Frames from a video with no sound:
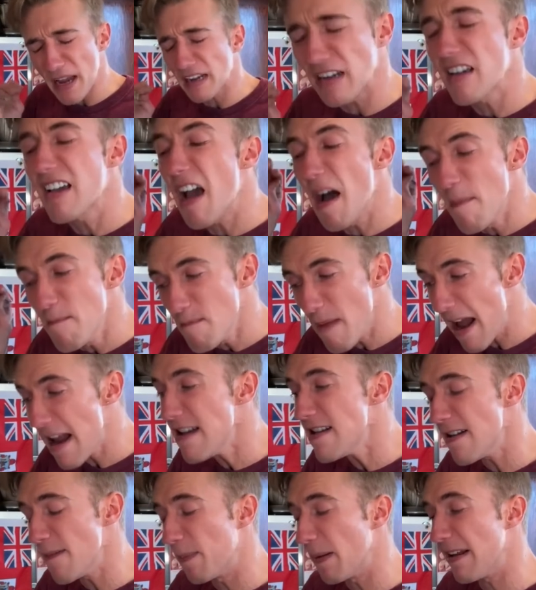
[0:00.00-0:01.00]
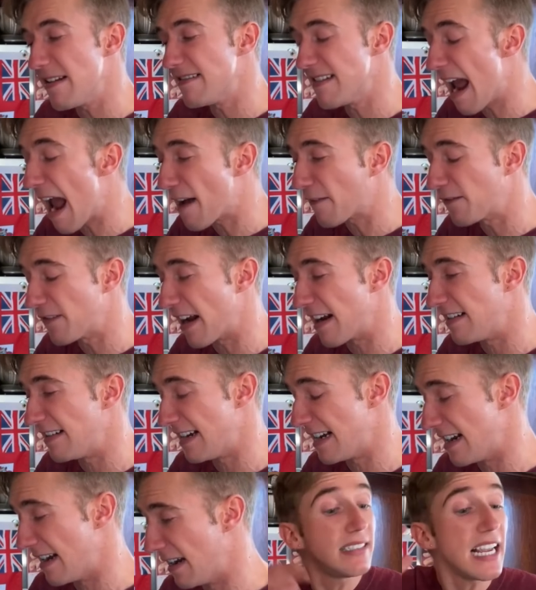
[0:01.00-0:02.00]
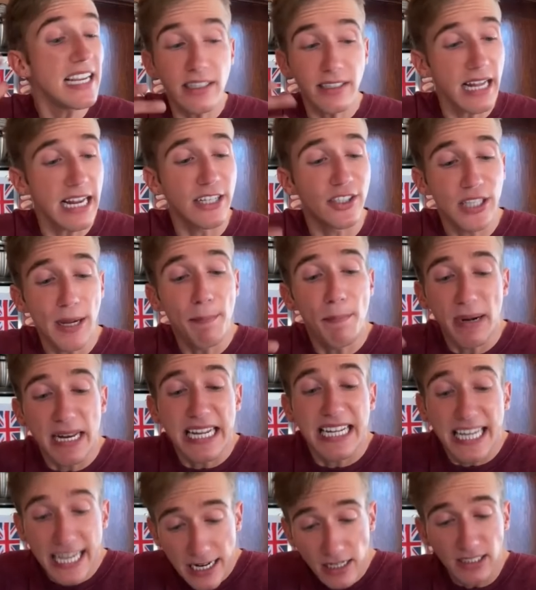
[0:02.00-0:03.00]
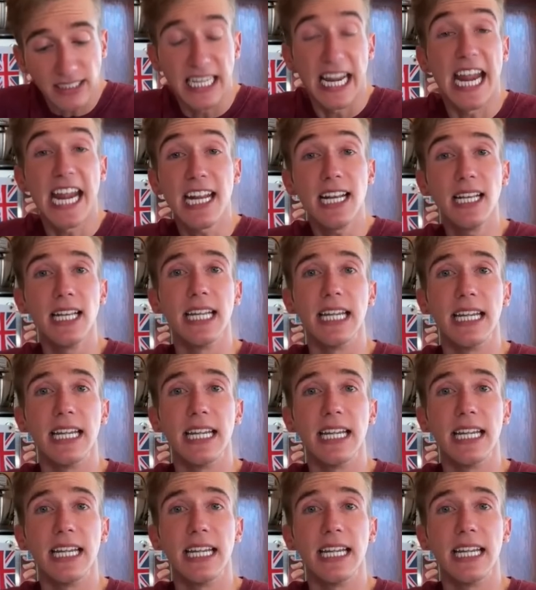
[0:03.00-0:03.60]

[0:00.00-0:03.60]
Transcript: commendably daft idea. It tastes like somebody killed Italy.